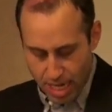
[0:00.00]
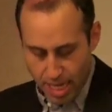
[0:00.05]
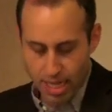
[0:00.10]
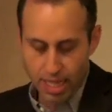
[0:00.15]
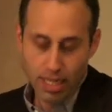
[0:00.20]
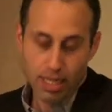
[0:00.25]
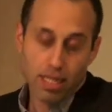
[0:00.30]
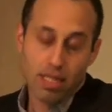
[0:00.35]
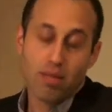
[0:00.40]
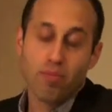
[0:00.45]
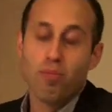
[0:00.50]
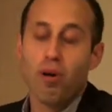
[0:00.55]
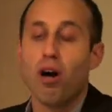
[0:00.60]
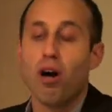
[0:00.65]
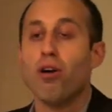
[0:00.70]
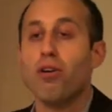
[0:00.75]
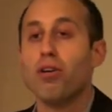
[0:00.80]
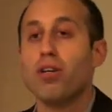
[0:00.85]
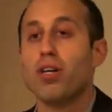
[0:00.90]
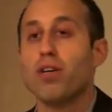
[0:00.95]
I think this is
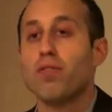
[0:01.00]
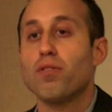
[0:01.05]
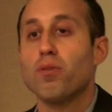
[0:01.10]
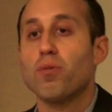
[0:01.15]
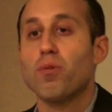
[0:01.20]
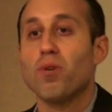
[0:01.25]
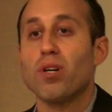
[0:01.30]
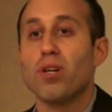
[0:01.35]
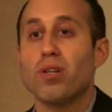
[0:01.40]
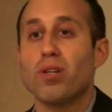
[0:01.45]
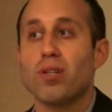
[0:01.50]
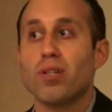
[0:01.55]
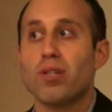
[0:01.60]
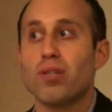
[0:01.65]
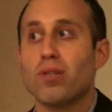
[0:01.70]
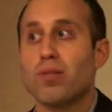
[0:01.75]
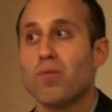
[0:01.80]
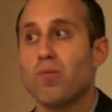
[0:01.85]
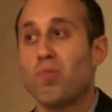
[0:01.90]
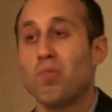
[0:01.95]
part of the work
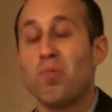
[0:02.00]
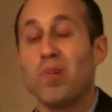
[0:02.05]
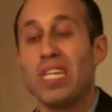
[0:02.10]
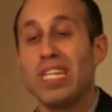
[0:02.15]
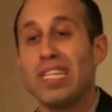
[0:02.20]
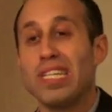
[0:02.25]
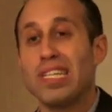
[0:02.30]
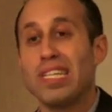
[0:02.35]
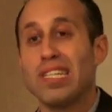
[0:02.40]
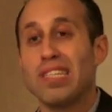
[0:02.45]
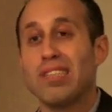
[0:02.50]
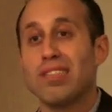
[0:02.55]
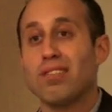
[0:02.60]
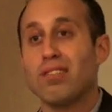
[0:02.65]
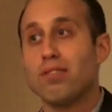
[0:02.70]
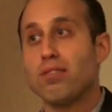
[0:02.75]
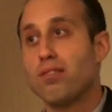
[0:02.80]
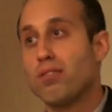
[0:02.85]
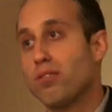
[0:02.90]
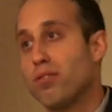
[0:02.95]
we need
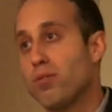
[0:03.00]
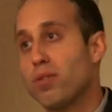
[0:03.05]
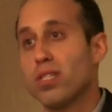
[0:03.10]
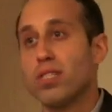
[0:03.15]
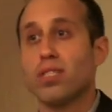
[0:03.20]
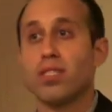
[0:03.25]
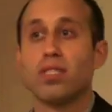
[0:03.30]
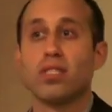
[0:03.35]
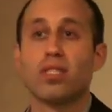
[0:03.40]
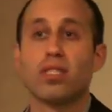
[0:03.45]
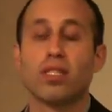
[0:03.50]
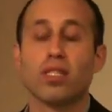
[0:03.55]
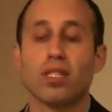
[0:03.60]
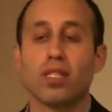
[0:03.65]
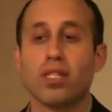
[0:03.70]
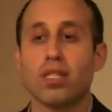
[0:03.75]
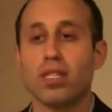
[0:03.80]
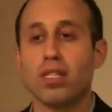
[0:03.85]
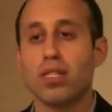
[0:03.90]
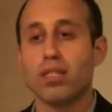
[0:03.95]
to do with
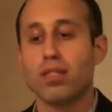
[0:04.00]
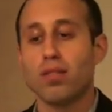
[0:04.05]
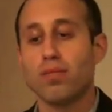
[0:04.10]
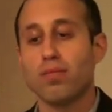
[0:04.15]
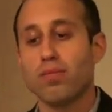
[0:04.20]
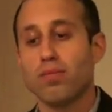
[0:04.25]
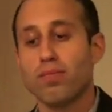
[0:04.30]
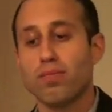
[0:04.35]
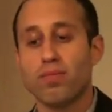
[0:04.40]
uh,